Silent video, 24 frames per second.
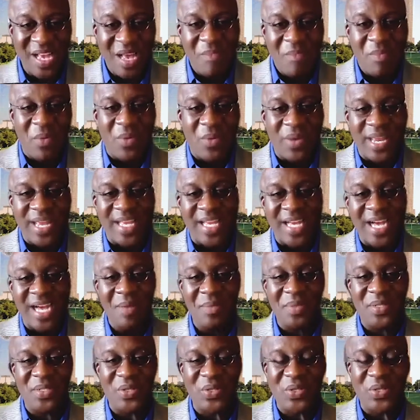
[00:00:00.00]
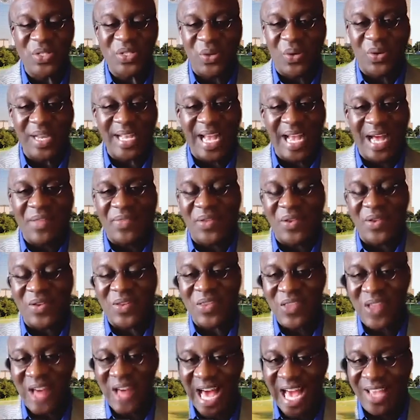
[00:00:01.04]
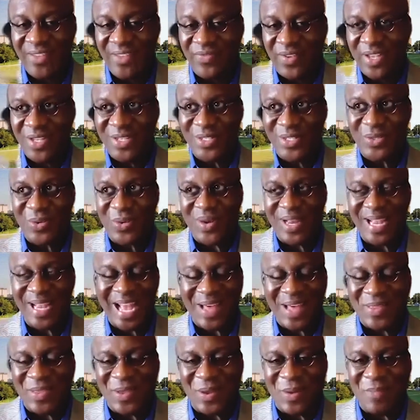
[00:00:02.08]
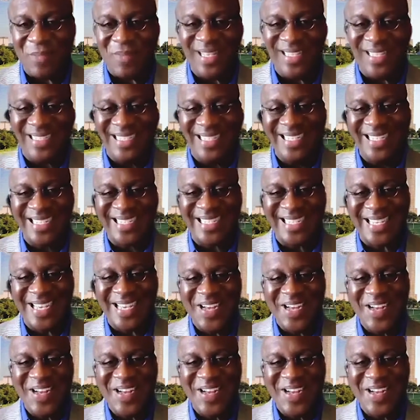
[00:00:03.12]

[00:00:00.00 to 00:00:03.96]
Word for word: But when it comes to sorting out their life, sorting out their business,